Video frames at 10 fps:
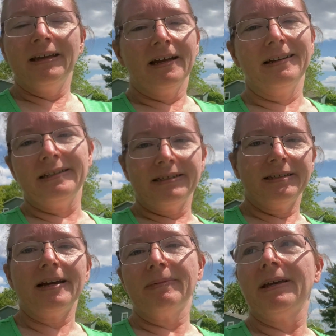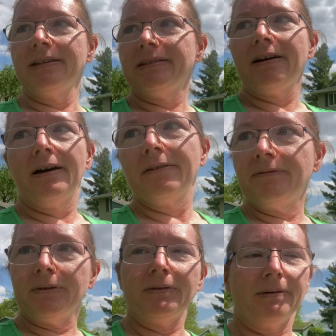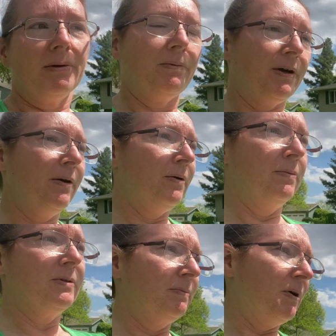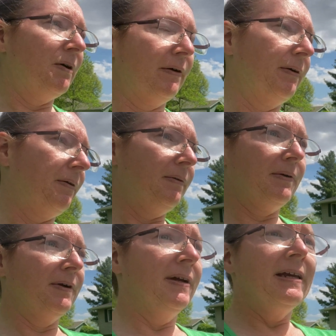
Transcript: I need to stop and get dog food on my way home tomorrow, or